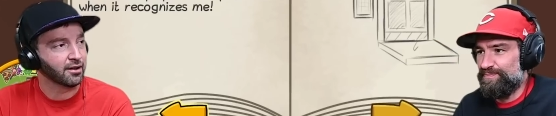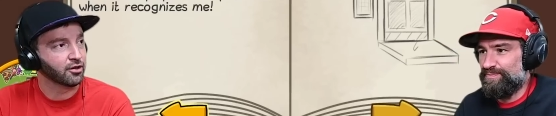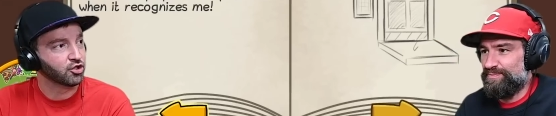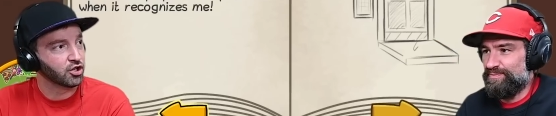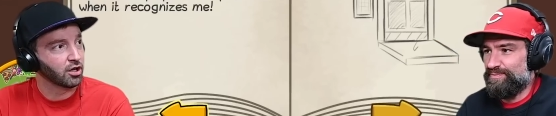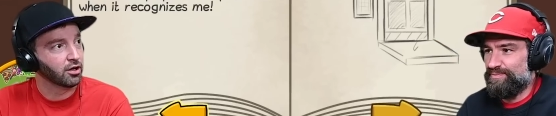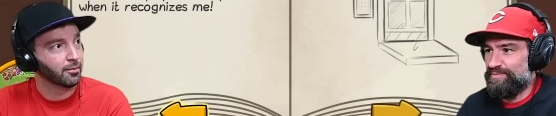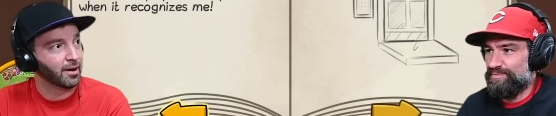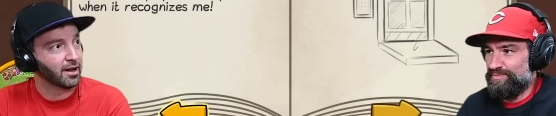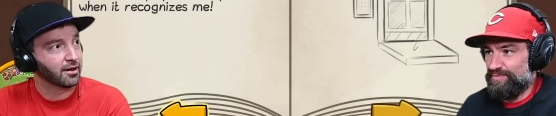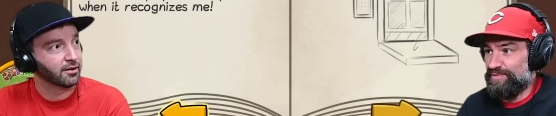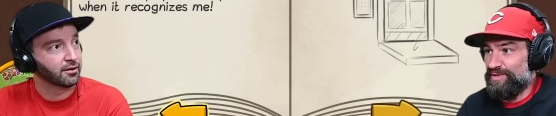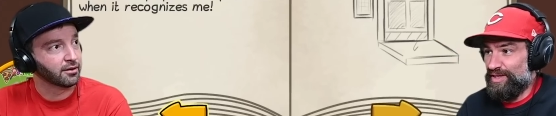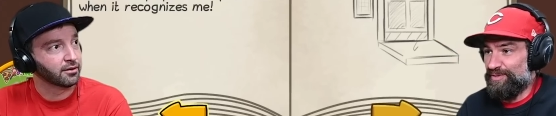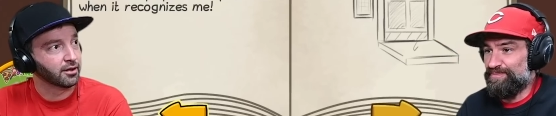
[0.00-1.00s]
Speaker 1: it. The jelly man
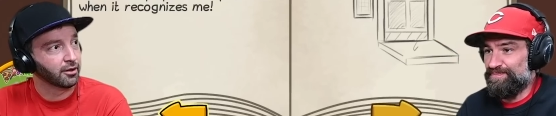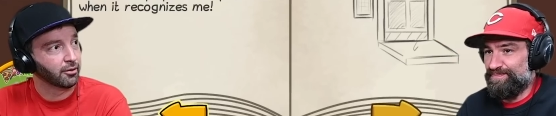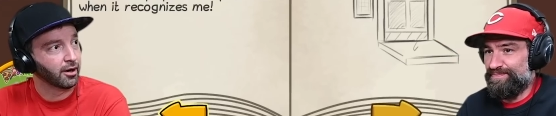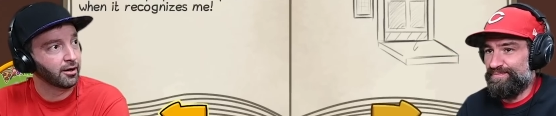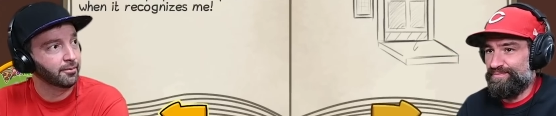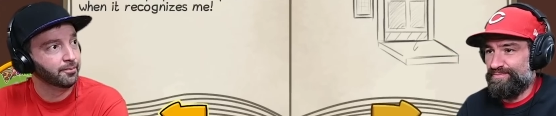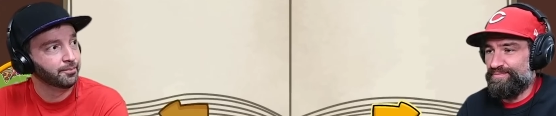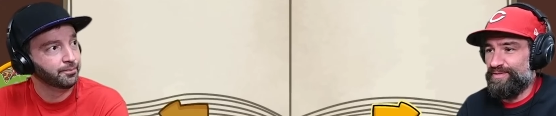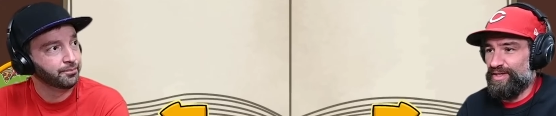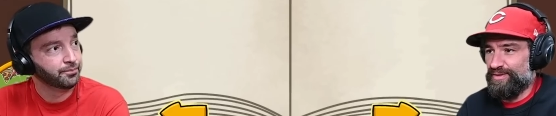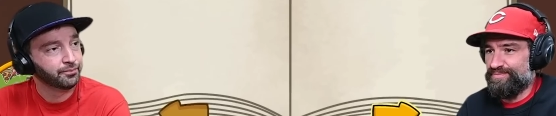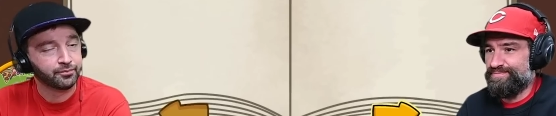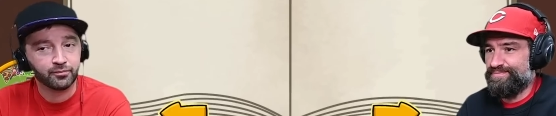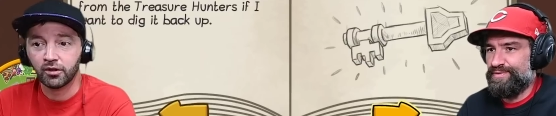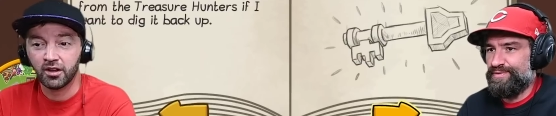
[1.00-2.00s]
thing, right?
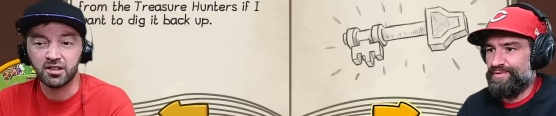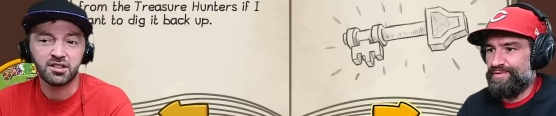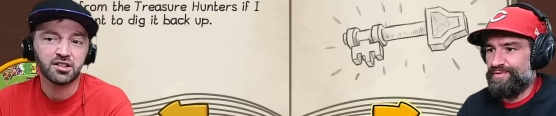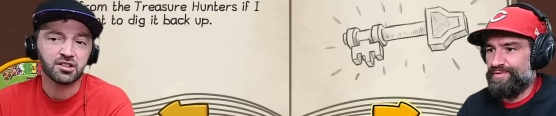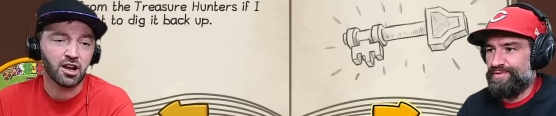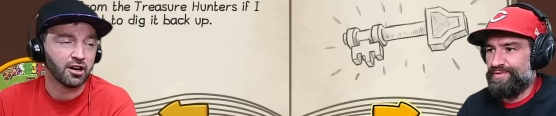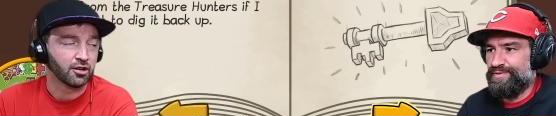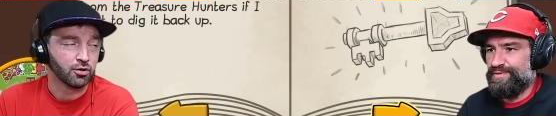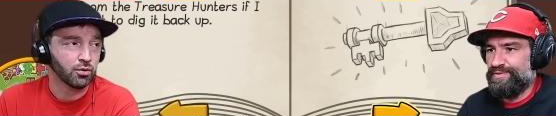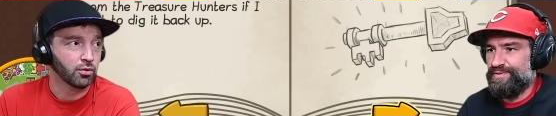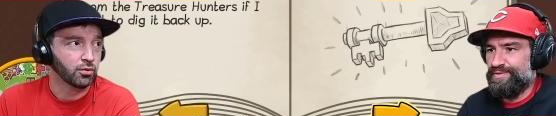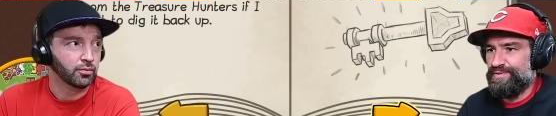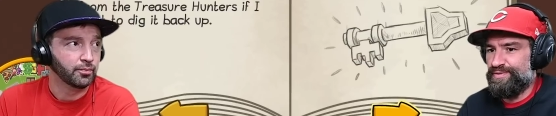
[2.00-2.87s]
This is kind of cool.